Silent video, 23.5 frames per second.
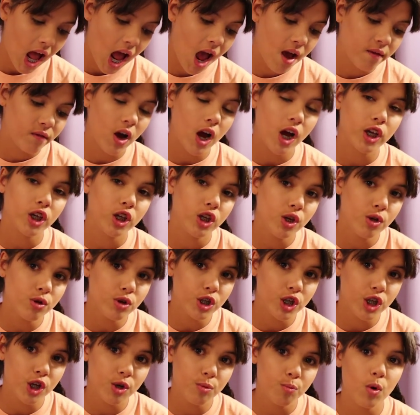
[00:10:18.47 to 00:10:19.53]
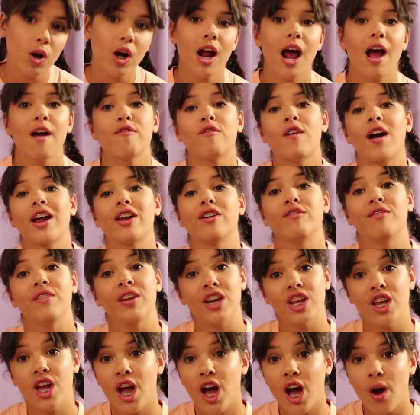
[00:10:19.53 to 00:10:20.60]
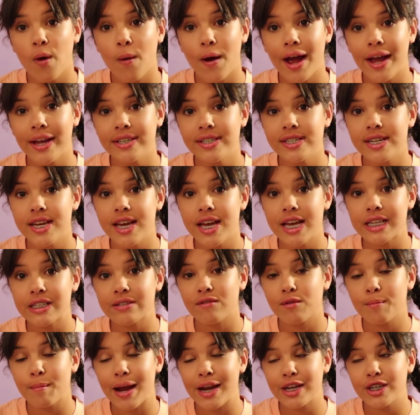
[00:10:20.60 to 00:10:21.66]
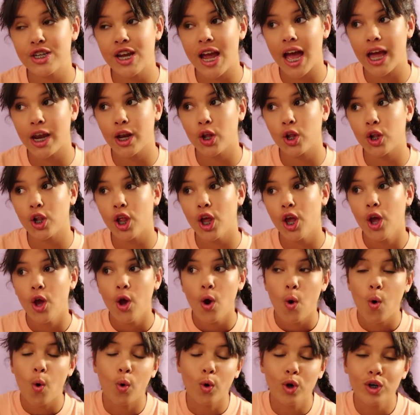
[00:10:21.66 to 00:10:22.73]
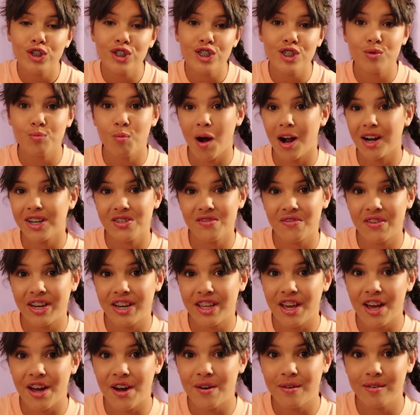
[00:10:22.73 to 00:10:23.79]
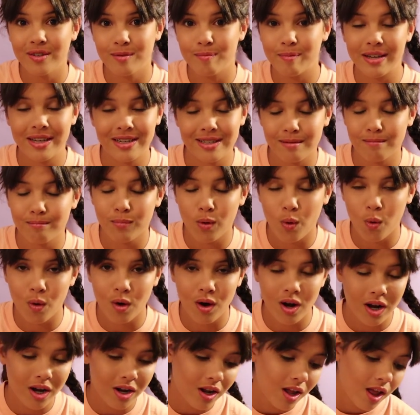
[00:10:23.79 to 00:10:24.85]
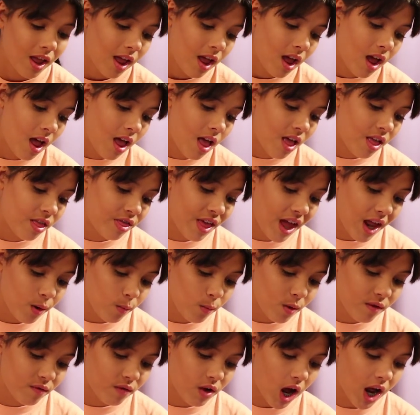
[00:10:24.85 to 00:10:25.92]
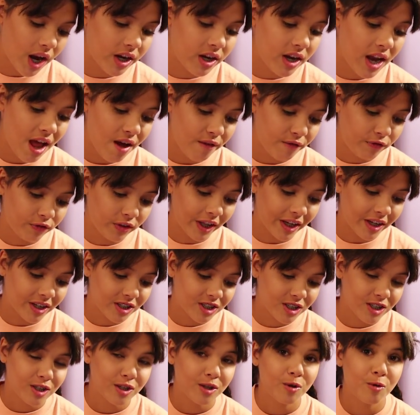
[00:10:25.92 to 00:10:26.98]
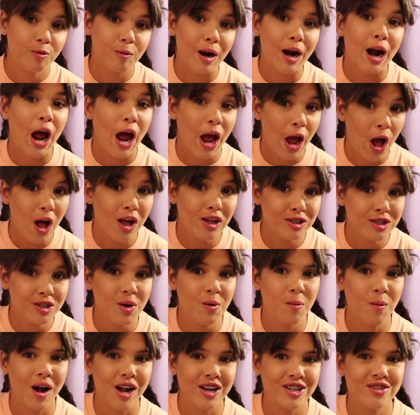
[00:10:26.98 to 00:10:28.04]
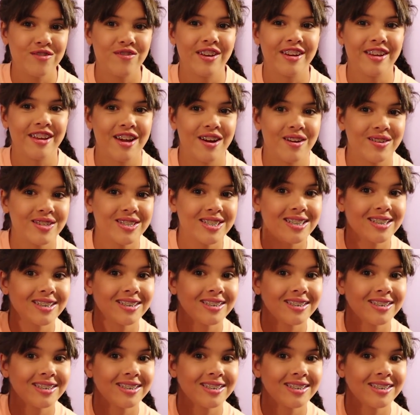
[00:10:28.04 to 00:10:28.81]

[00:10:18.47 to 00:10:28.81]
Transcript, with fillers: I've got YouTube where I find video ideas for my channel or just watch videos because I'm bored. Then we've got Netflix where I also watch videos.